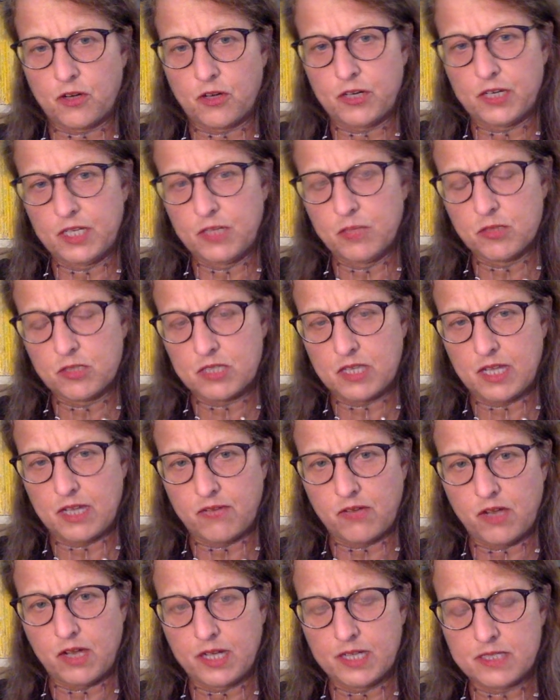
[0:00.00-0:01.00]
are able to
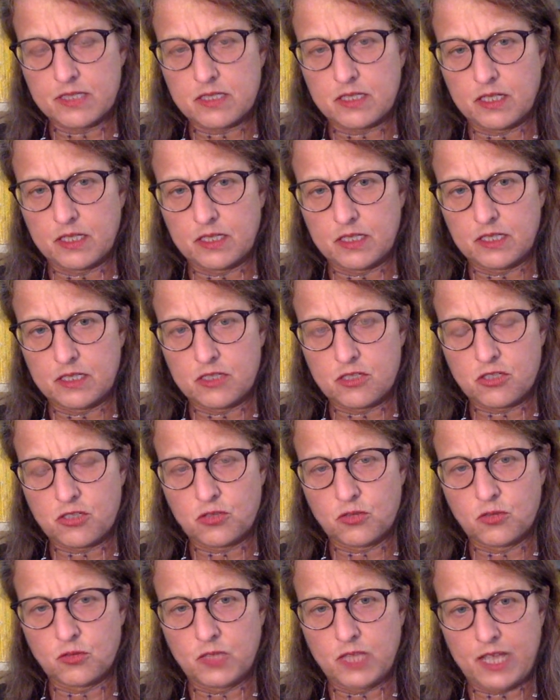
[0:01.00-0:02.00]
have hindsight
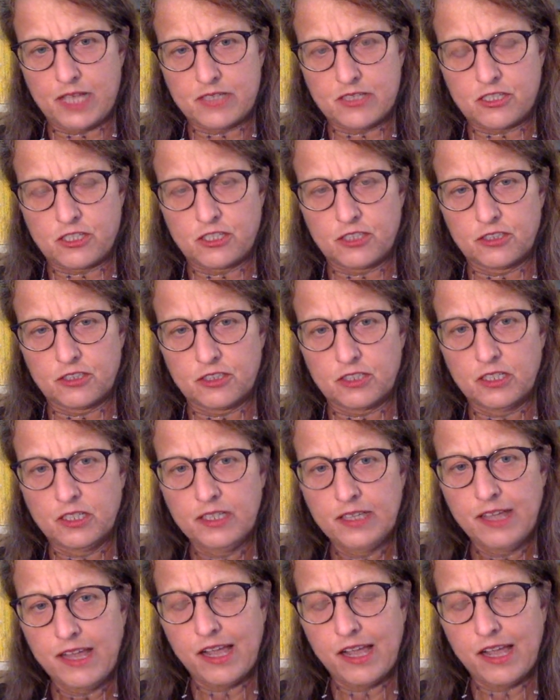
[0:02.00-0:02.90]
into last year,